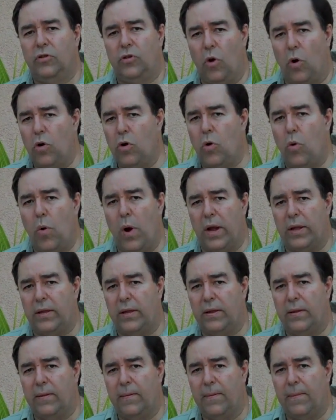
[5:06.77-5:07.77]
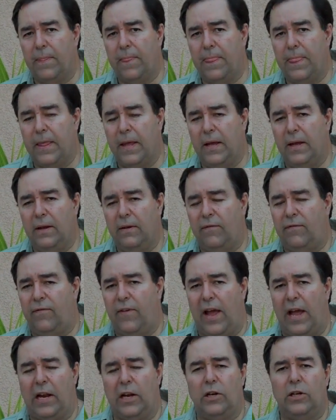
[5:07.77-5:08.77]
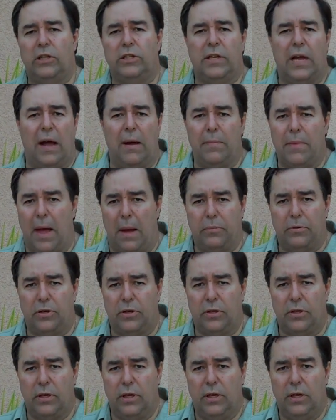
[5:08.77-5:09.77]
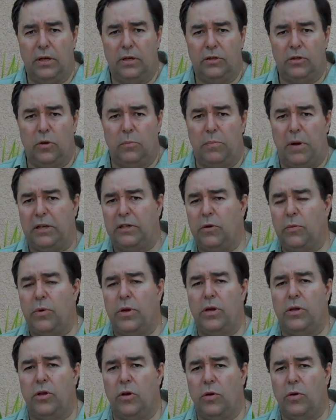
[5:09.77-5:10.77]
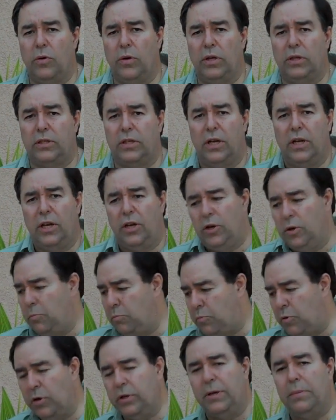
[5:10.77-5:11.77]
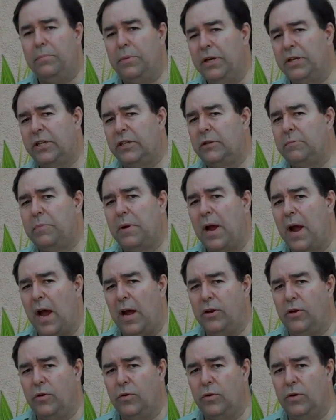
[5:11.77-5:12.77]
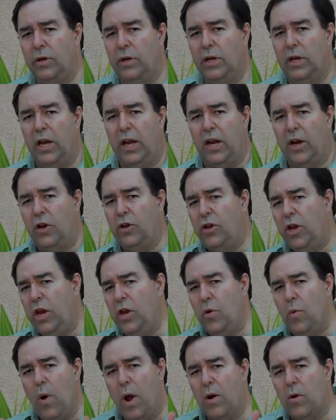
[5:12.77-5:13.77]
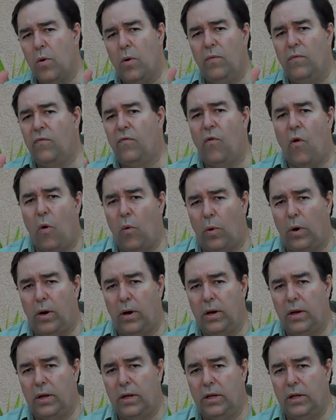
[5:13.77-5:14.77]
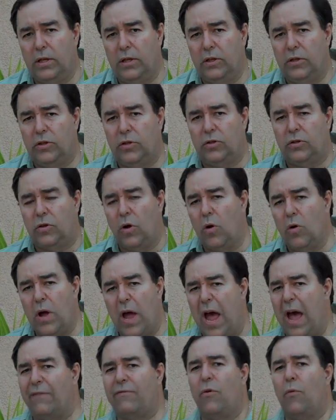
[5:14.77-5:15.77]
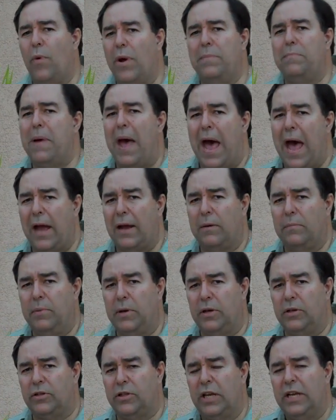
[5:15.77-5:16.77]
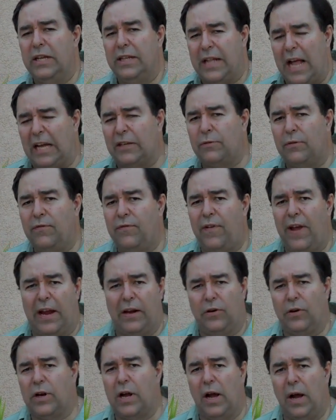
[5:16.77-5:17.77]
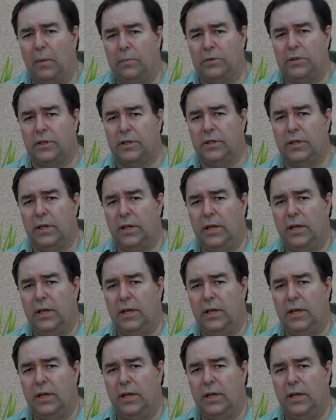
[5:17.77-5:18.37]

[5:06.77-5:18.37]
don't quit. Failure is not an option. So basically what you do is you bring the business behind you and continue on going forward. Don't have a way back, because that's when failure comes.